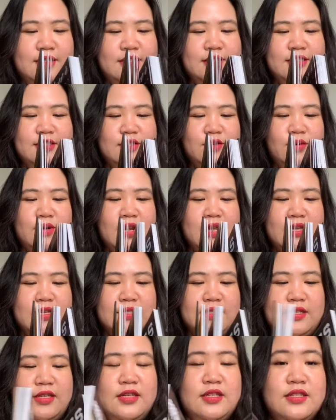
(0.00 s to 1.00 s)
So
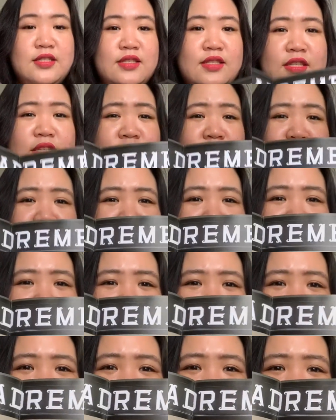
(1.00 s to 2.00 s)
nice. And these are just
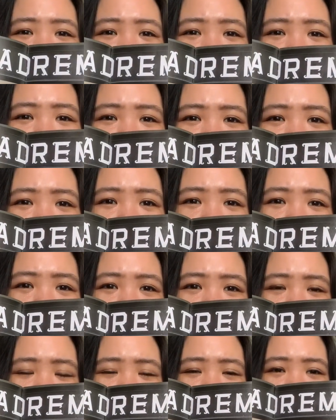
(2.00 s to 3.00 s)
signs that she found while
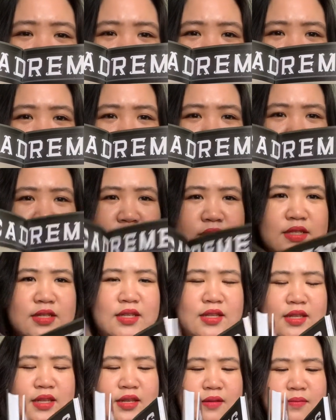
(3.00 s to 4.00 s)
wandering around the
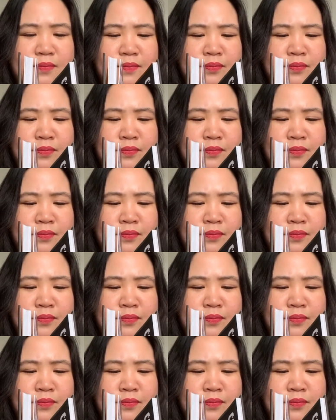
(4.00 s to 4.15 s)
city.